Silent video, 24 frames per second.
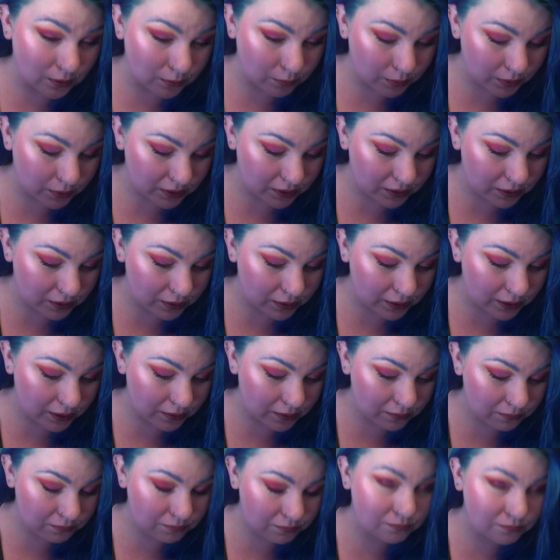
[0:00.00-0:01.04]
pretty
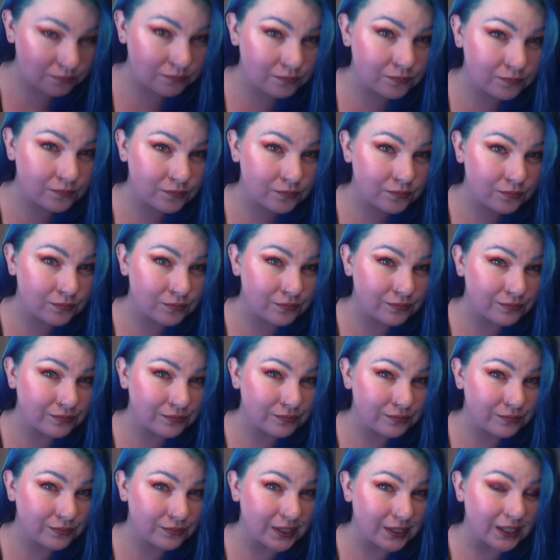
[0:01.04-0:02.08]
green.
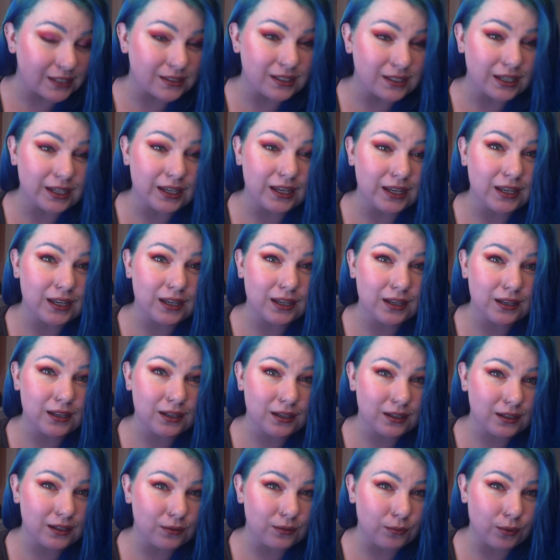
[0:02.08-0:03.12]
It's like
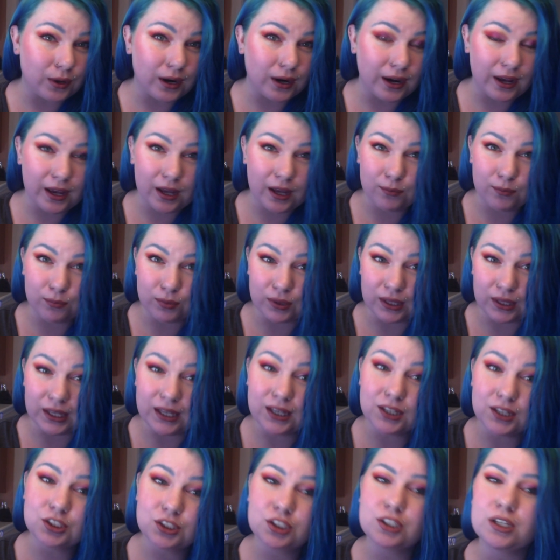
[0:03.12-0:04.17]
where I had
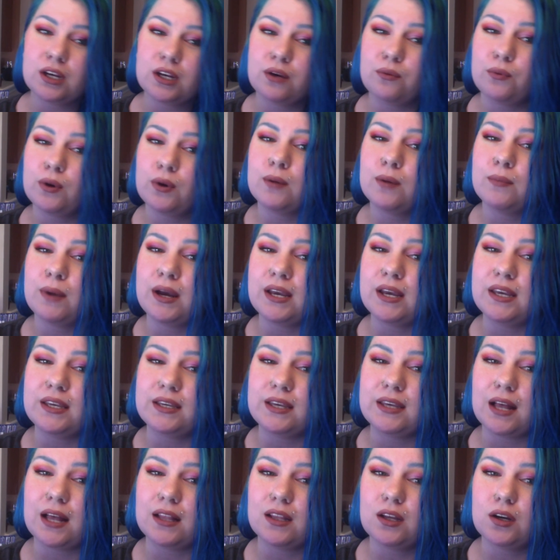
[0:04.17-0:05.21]
bleach and where my
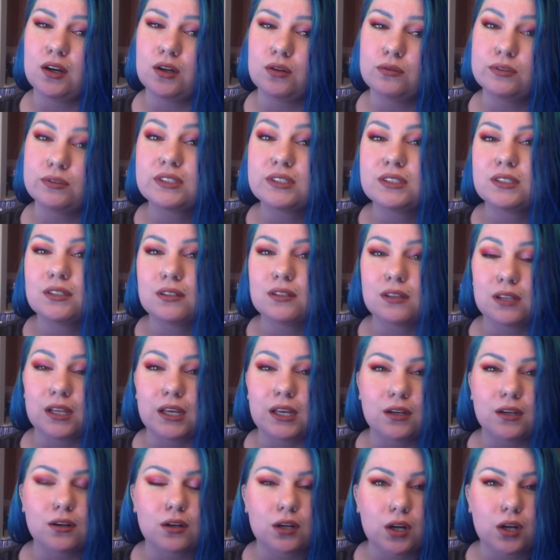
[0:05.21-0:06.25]
yellow was still
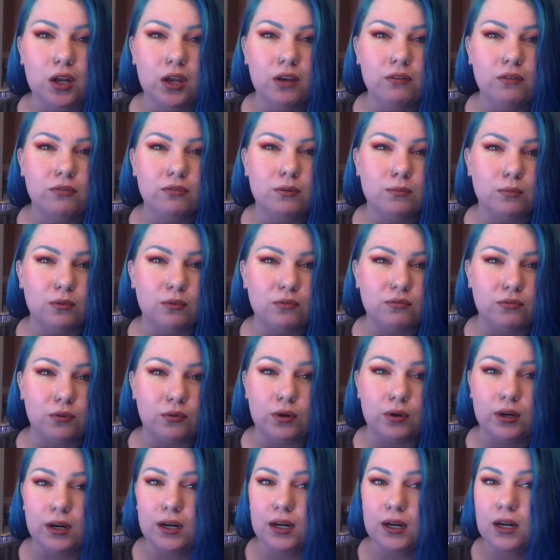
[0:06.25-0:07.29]
lingering from
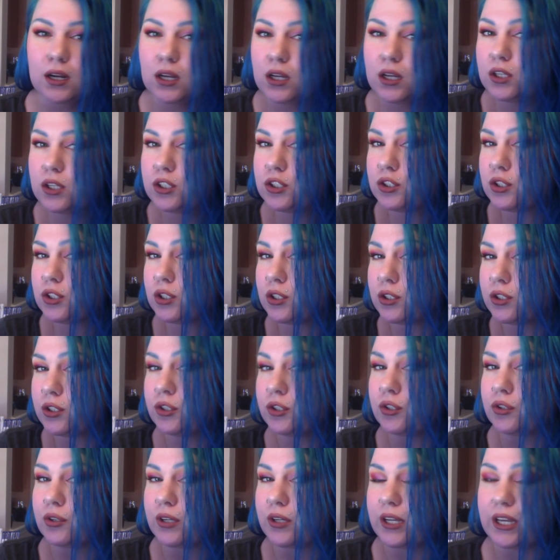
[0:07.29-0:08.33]
before turned to
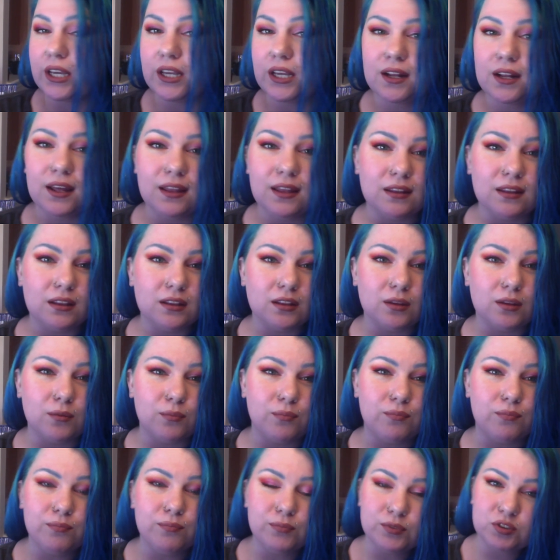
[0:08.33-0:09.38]
green, and then the
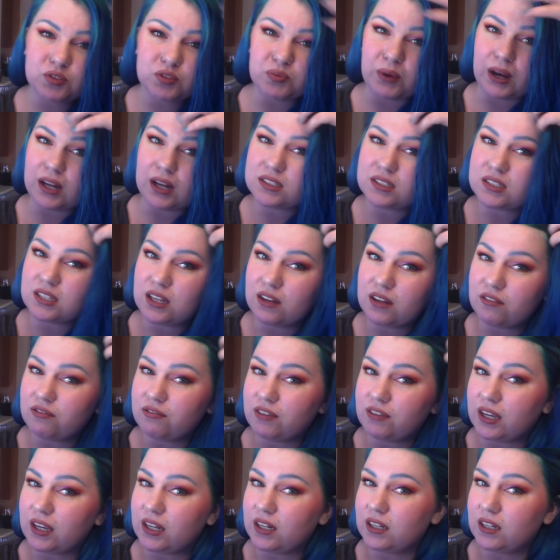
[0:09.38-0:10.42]
spots that
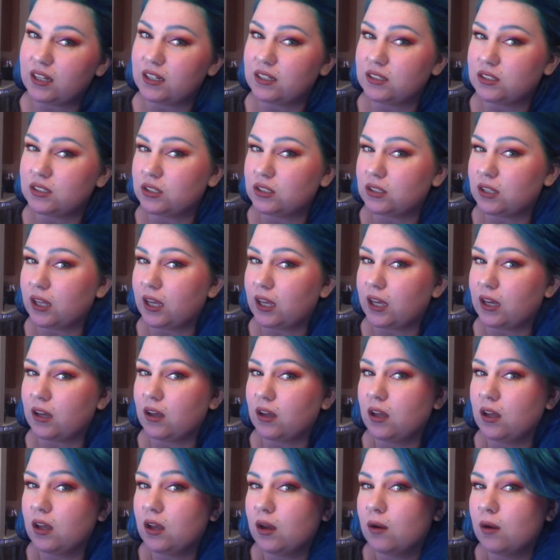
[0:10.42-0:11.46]
faded to like
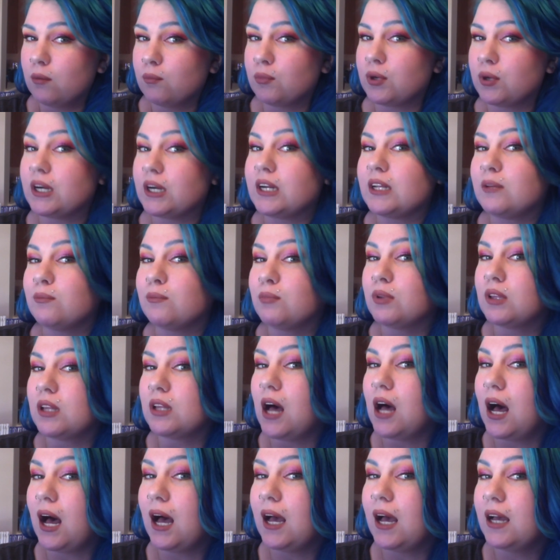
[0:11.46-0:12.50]
pretty
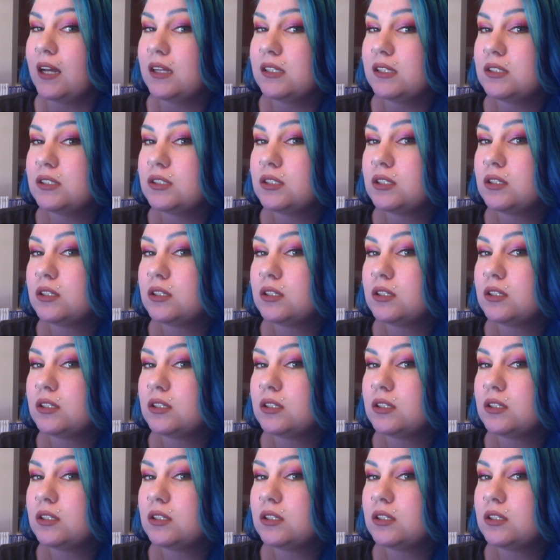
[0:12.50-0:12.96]
blonde